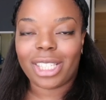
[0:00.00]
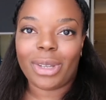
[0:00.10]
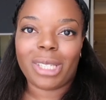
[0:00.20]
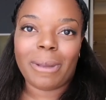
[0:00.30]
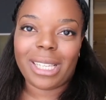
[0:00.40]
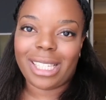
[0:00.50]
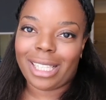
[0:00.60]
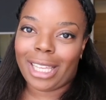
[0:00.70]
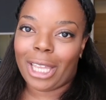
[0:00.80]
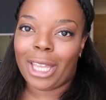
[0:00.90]
So it's
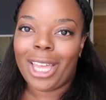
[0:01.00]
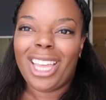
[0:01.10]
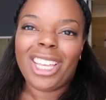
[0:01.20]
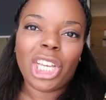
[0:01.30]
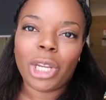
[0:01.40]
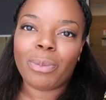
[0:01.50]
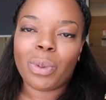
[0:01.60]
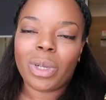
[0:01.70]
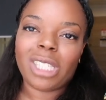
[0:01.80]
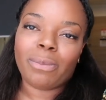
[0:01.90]
basically your
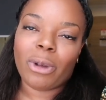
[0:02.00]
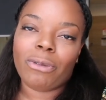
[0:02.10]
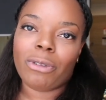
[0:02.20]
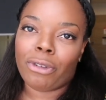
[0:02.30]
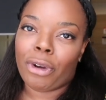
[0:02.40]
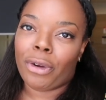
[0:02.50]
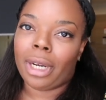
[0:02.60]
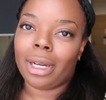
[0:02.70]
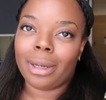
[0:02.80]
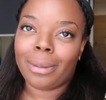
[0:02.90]
#1 spot for
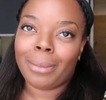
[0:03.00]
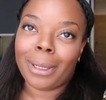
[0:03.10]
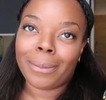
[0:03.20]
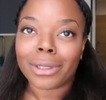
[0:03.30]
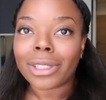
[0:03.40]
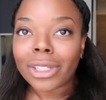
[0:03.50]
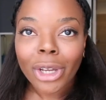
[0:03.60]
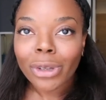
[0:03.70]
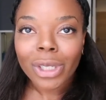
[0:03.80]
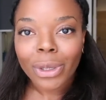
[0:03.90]
foreign people to
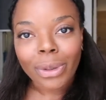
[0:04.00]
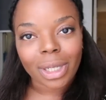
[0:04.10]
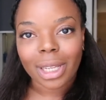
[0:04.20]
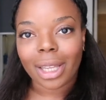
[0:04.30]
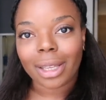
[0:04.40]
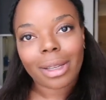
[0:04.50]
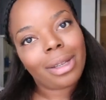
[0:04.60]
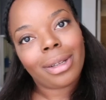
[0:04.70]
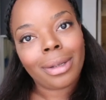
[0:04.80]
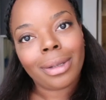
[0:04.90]
go to and like